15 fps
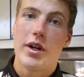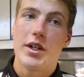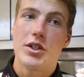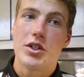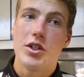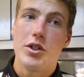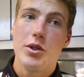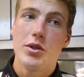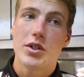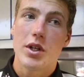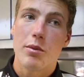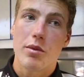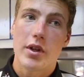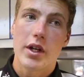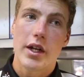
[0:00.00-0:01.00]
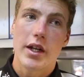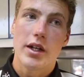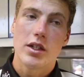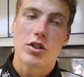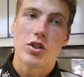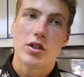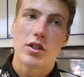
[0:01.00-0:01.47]
Loretta's to do something,
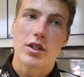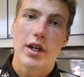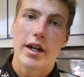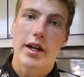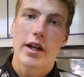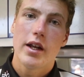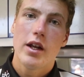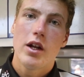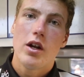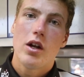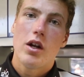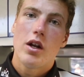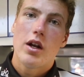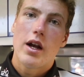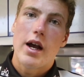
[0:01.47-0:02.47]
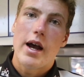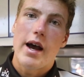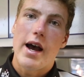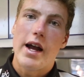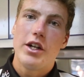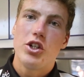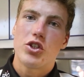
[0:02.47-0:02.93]
and it's just like,
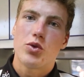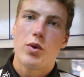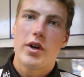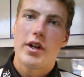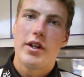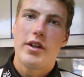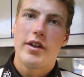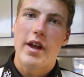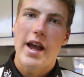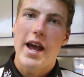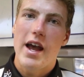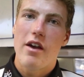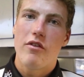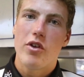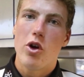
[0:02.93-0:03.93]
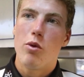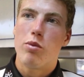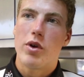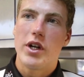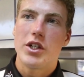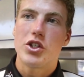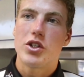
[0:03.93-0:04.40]
I just wanted to have no
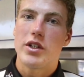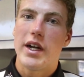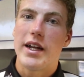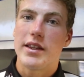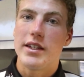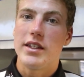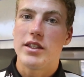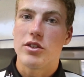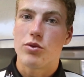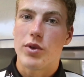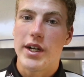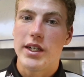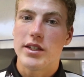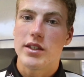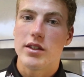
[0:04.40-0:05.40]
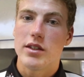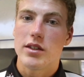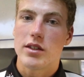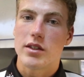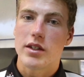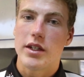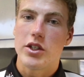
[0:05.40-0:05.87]
pressure at these
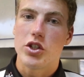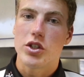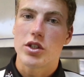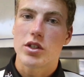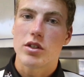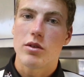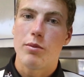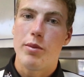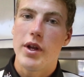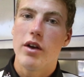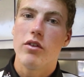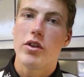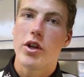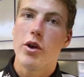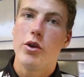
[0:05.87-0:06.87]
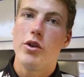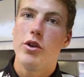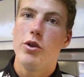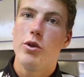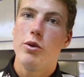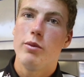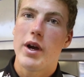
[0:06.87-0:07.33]
races and just be able to go
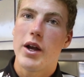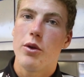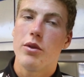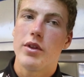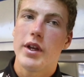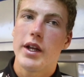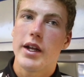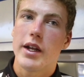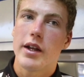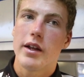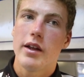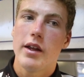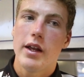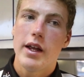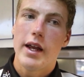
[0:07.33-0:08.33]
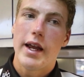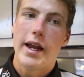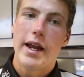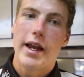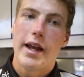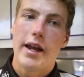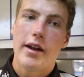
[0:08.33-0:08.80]
do my own thing
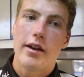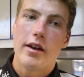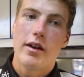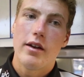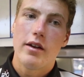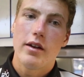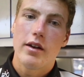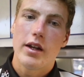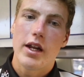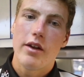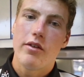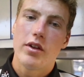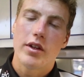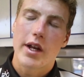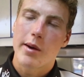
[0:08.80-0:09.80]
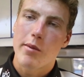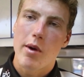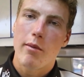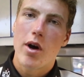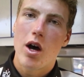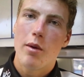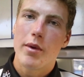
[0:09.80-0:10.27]
And even like
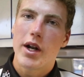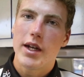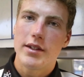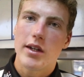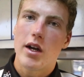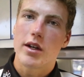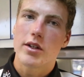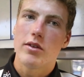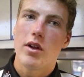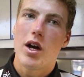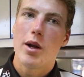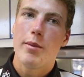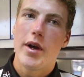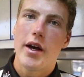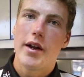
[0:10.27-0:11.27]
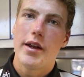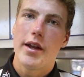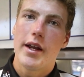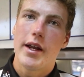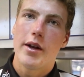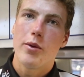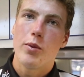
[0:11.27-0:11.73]
my mom and I talked a lot about it,
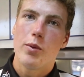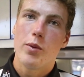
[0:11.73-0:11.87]
and